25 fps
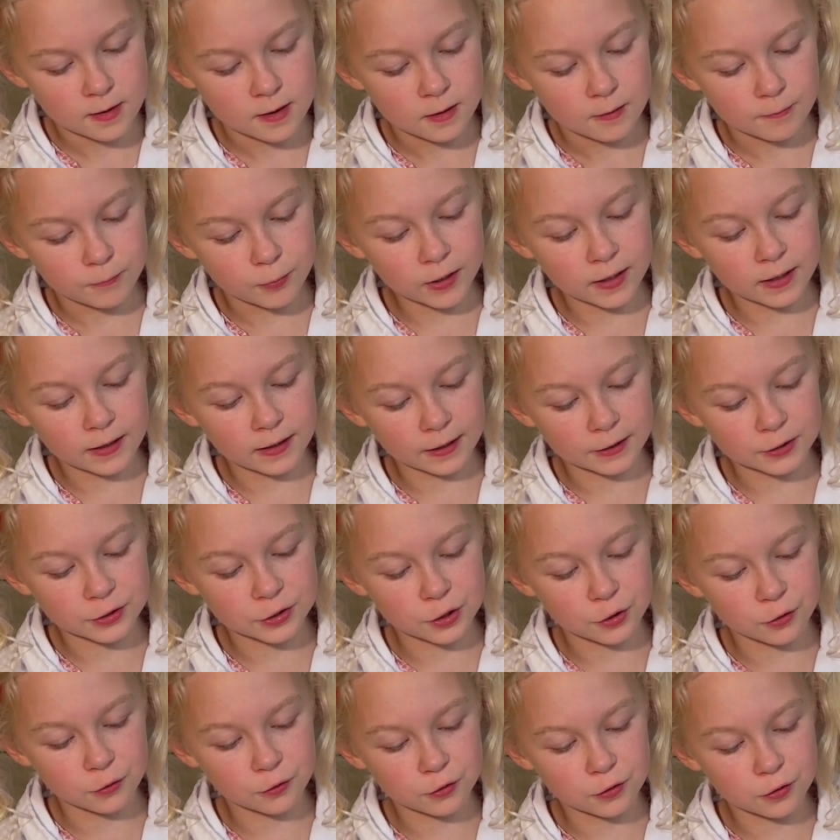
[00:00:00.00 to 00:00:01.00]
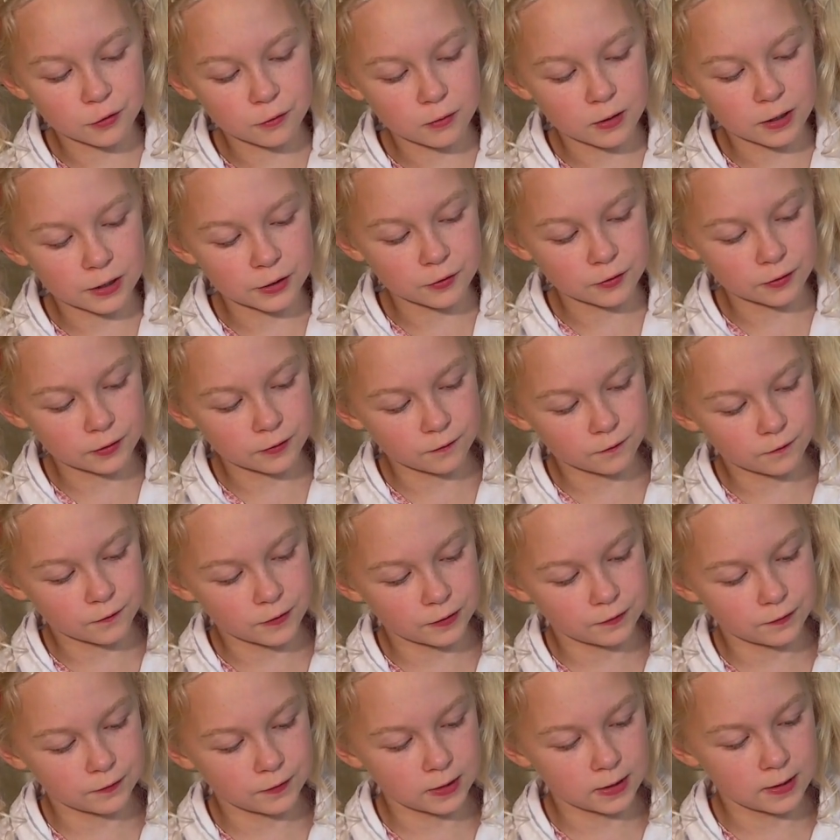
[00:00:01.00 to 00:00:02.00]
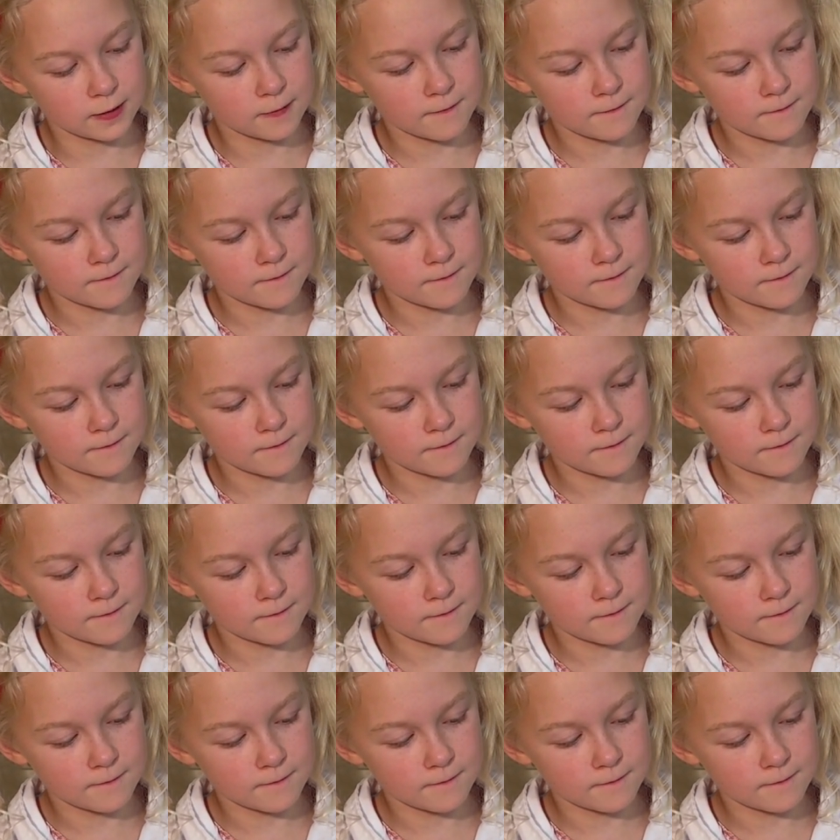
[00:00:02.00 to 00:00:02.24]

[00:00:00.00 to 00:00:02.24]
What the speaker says: bringing us to 250.